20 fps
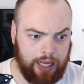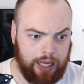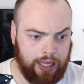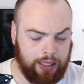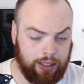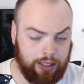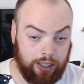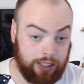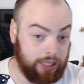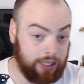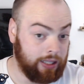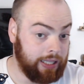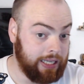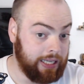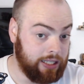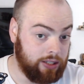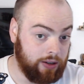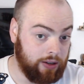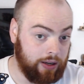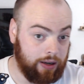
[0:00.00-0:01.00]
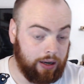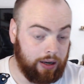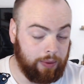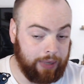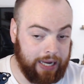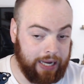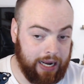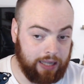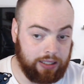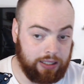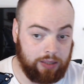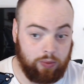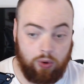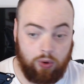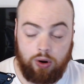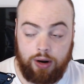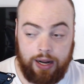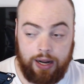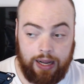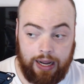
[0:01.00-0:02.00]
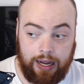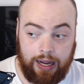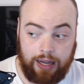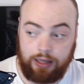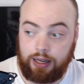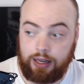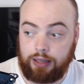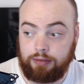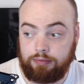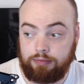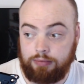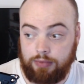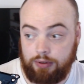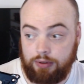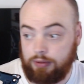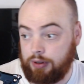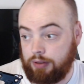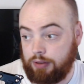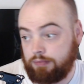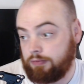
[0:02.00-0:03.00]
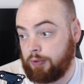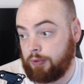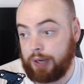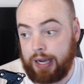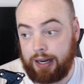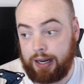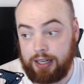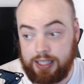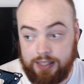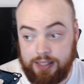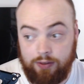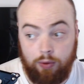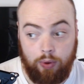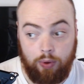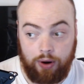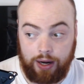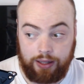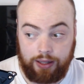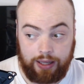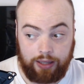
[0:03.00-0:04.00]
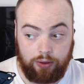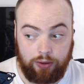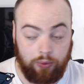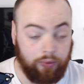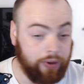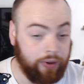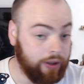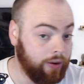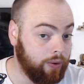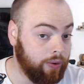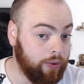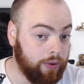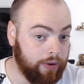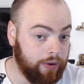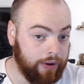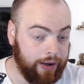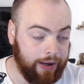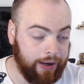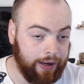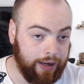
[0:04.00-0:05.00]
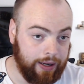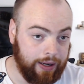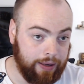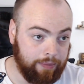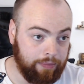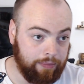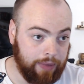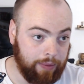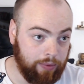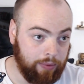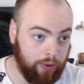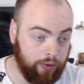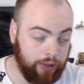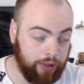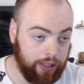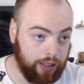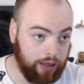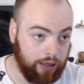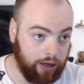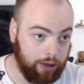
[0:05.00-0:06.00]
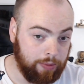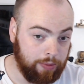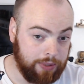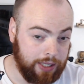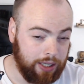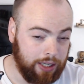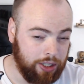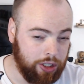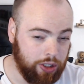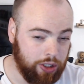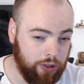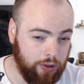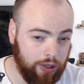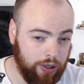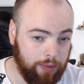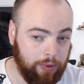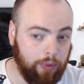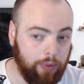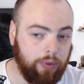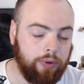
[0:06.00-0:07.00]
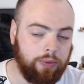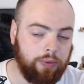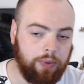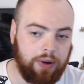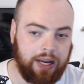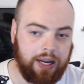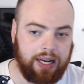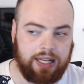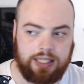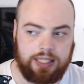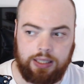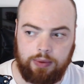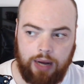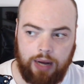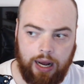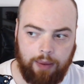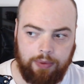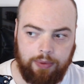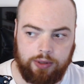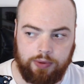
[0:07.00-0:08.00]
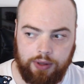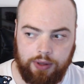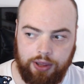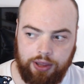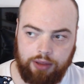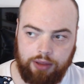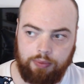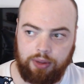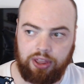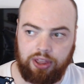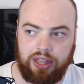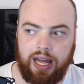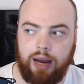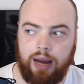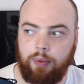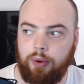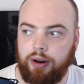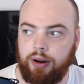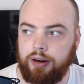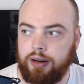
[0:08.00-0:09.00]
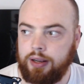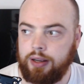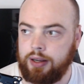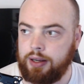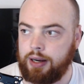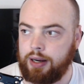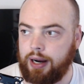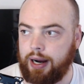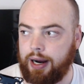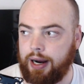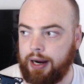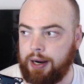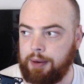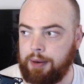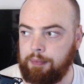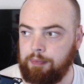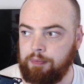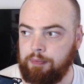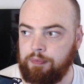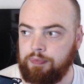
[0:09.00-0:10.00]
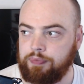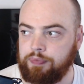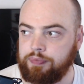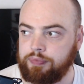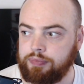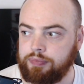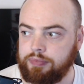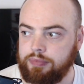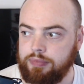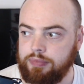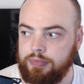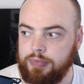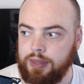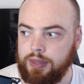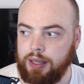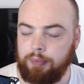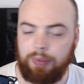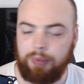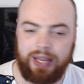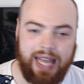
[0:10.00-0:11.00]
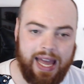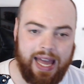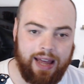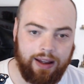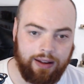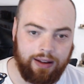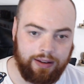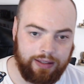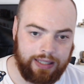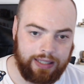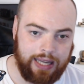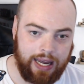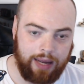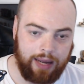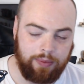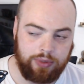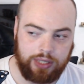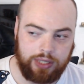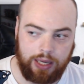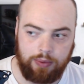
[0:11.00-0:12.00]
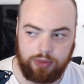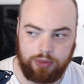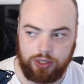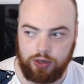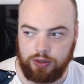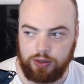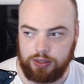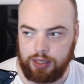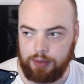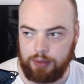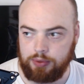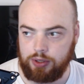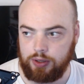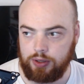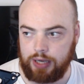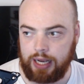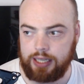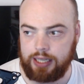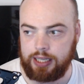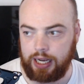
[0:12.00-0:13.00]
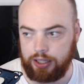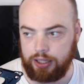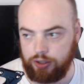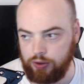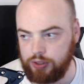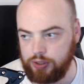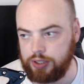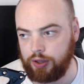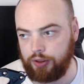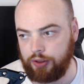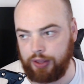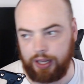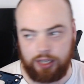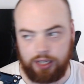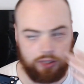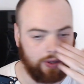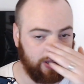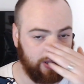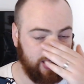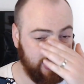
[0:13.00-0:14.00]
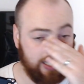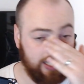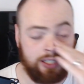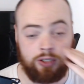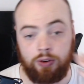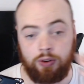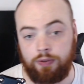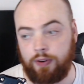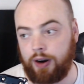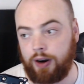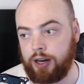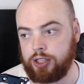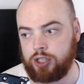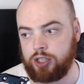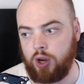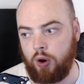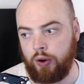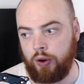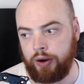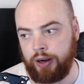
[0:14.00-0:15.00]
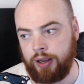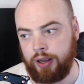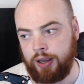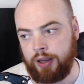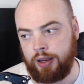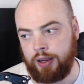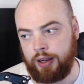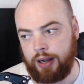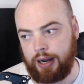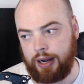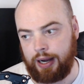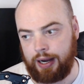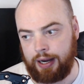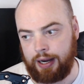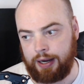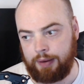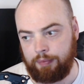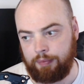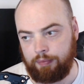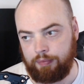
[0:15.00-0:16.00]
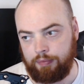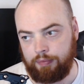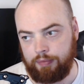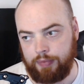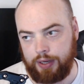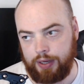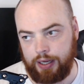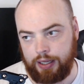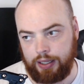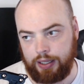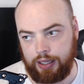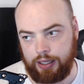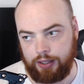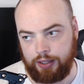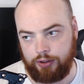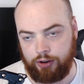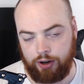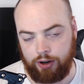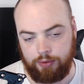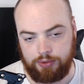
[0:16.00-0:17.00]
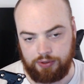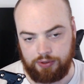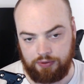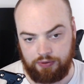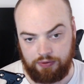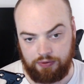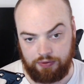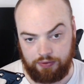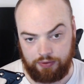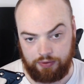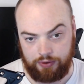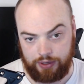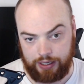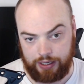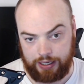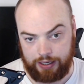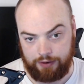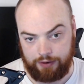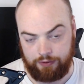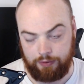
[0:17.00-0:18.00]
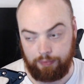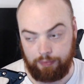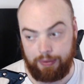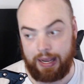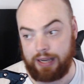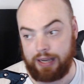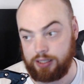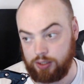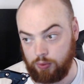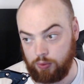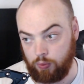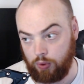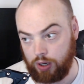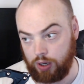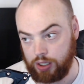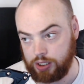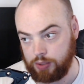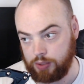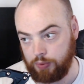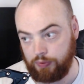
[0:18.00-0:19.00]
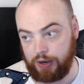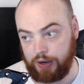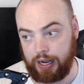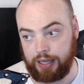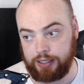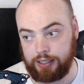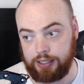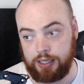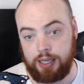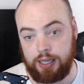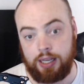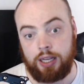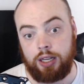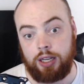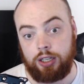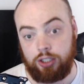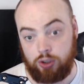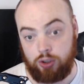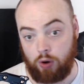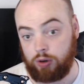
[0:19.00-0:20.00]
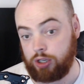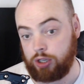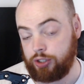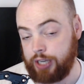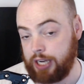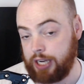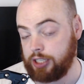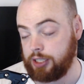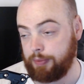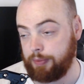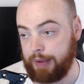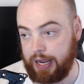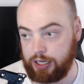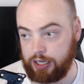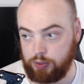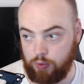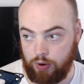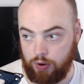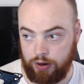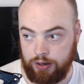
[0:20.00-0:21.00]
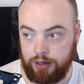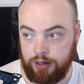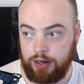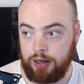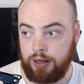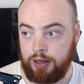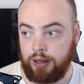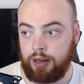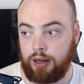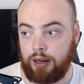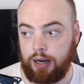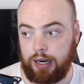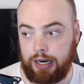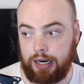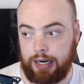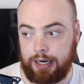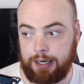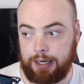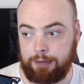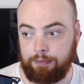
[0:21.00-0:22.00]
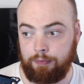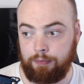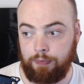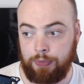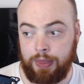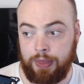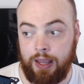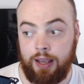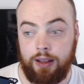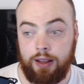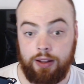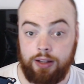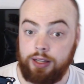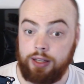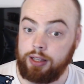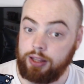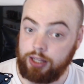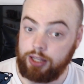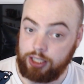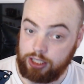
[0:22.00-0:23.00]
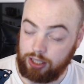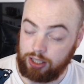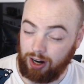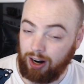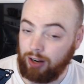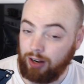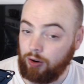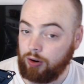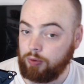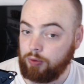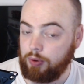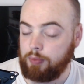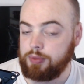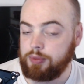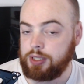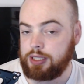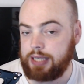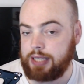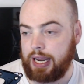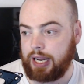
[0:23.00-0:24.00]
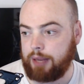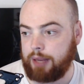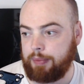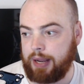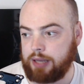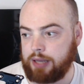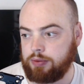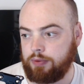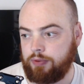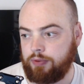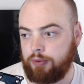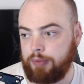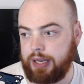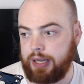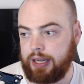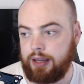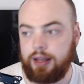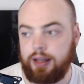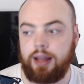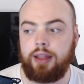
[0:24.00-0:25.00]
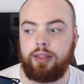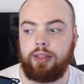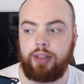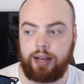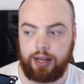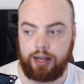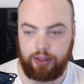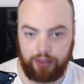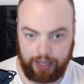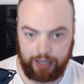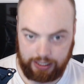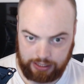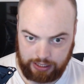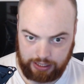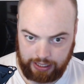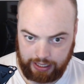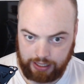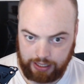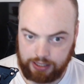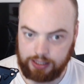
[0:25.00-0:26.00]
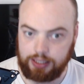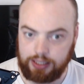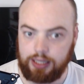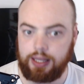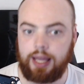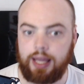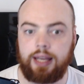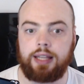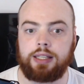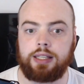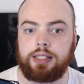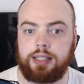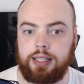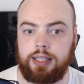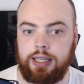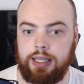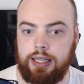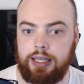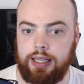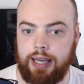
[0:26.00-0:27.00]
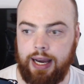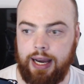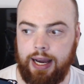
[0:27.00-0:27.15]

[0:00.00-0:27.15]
Does it lead to a Wakandan war? Wakandan civil war? I don't really know. I'm not really 100% sure, but we'll kind of see what happens with that one. But yeah, it was good. It was good. I do still think so. I think so far it's gone in terms of from best to worst. We've had Doctor Strange is the best one. The Star-Lord one was the second best one for me. Then I think it's this. Then it's the